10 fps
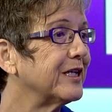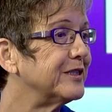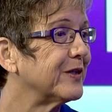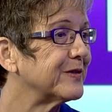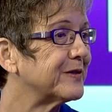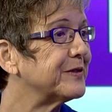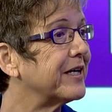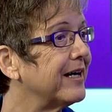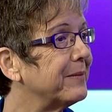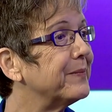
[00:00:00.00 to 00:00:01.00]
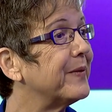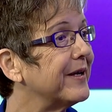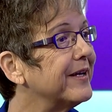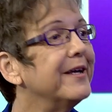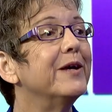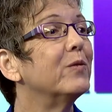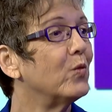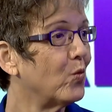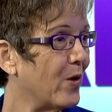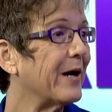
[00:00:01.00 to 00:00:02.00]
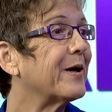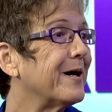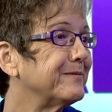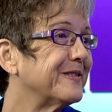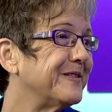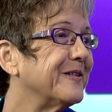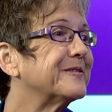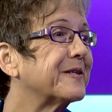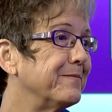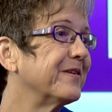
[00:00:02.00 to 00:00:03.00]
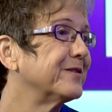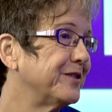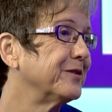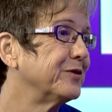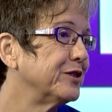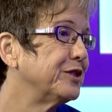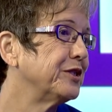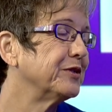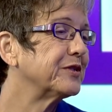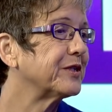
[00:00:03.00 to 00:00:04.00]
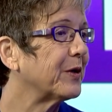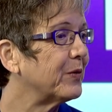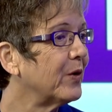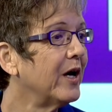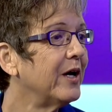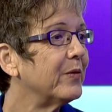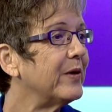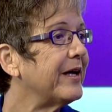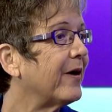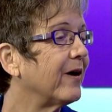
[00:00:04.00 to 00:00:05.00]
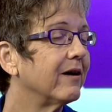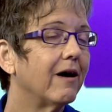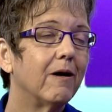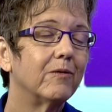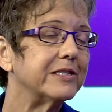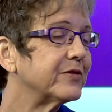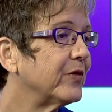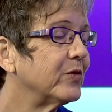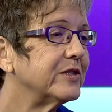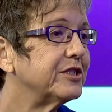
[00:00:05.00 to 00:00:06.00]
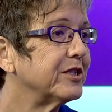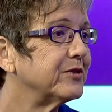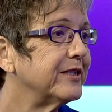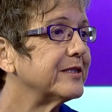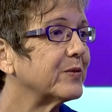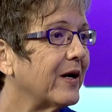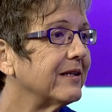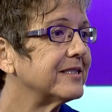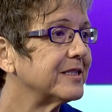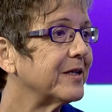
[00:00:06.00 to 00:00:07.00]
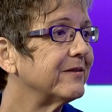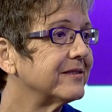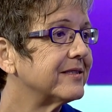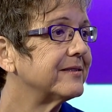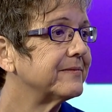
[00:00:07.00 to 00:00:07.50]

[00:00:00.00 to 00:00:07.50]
adults to come, but where comes adults come their children too. So we are always full with children as well as adults.